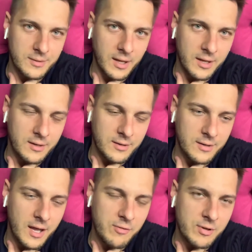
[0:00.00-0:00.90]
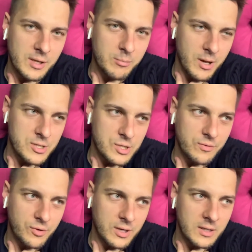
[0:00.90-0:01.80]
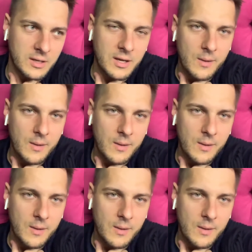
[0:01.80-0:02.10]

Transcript: Like, he didn't have any budget for it.